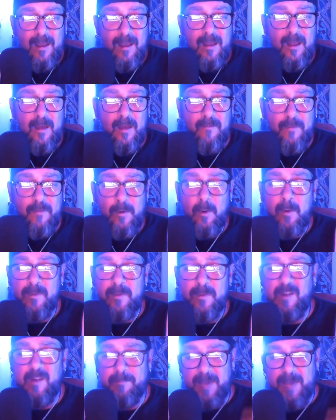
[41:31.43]
of who
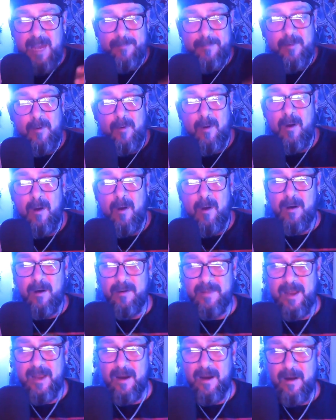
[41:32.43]
these people are
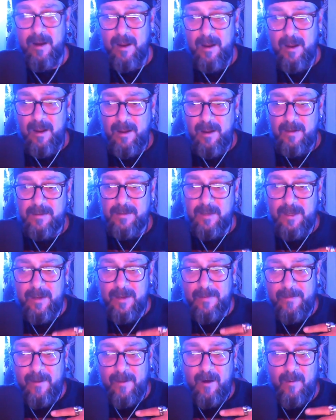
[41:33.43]
that,
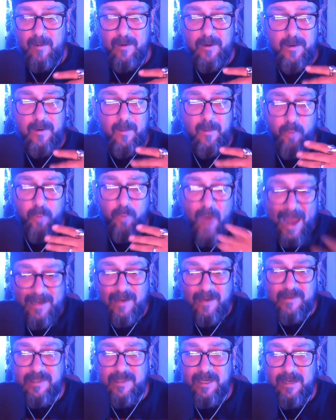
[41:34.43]
that are
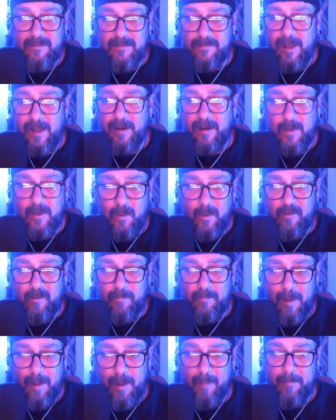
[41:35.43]
practicing like Norse
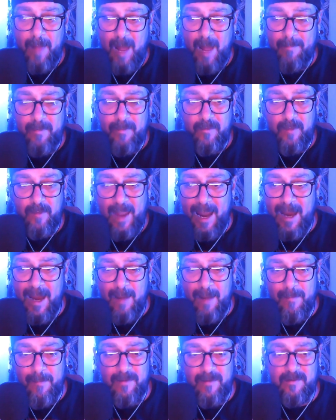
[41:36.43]
Papa
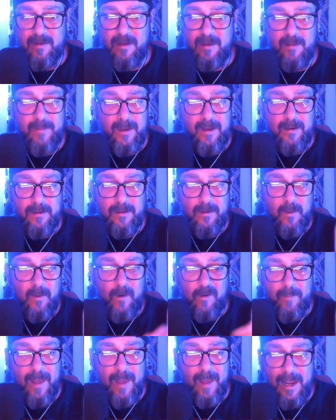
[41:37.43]
animism and
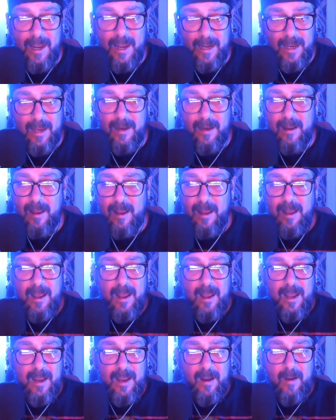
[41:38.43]
Norse pagan.
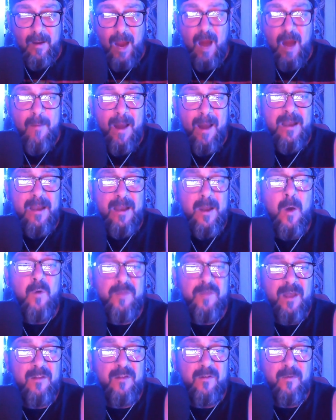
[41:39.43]
Everybody knows
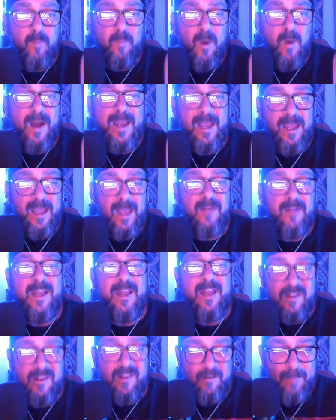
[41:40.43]
that's what he is and
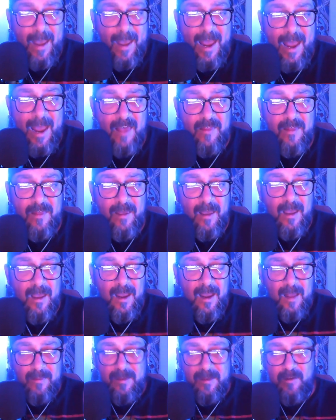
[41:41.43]
that's his path.
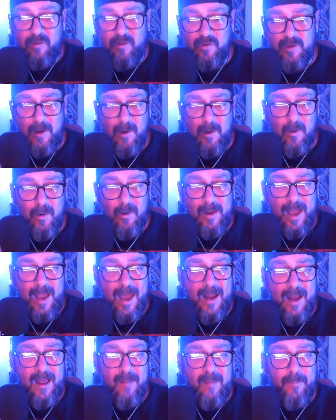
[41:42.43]
This show
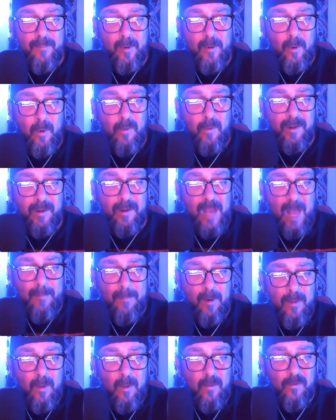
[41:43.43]
kind of pulls a
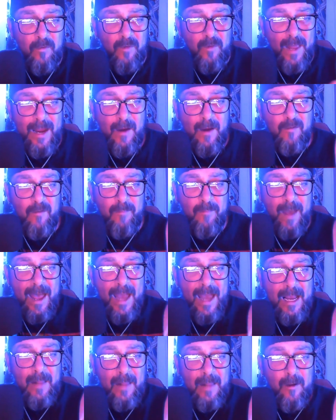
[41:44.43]
couple of those layers
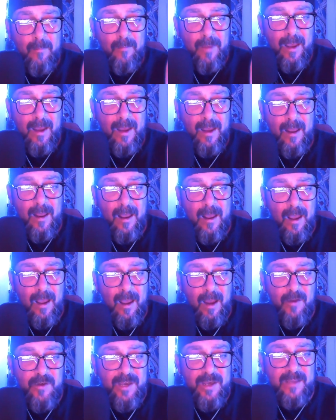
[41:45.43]
back a little bit,
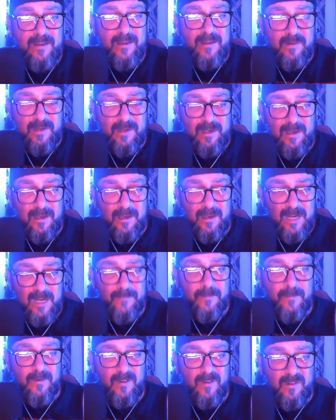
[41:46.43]
and you get to see a
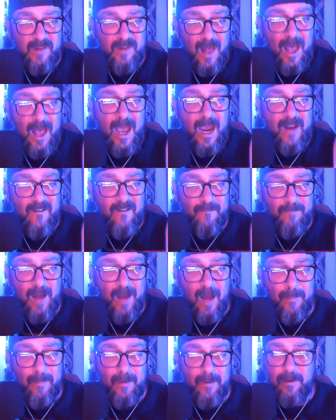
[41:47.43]
different side of
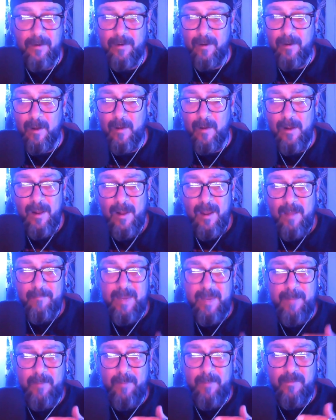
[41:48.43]
Papa. You know,
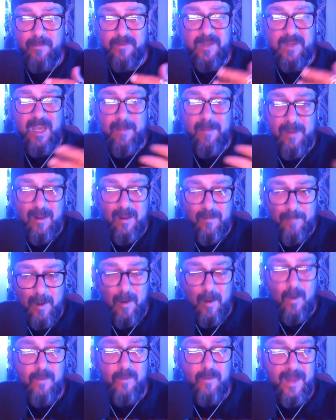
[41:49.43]
people see him in his
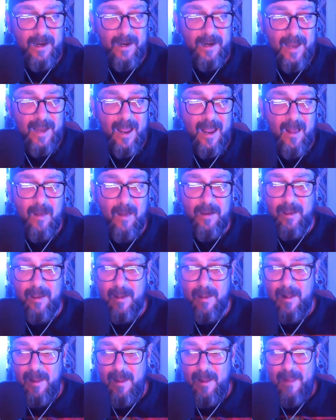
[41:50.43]
posts like now he...
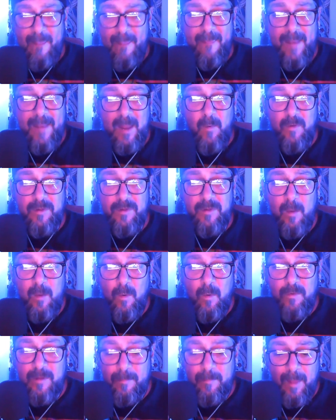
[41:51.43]
And it was it
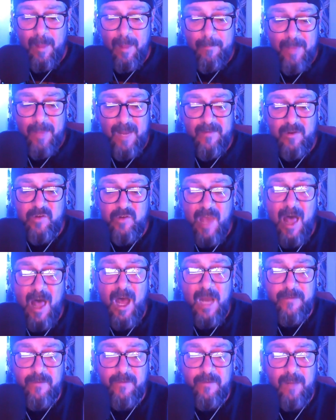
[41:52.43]
was a, a bit of a
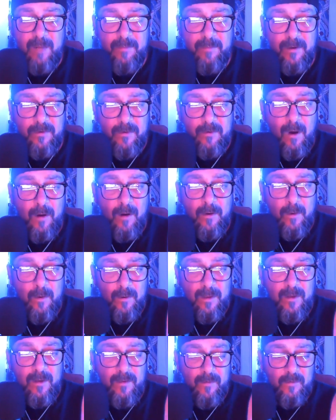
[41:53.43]
challenge for him to start doing
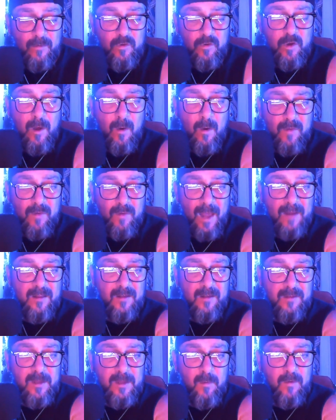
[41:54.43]
these shows like
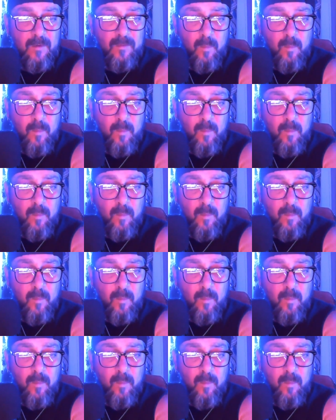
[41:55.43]
this. He was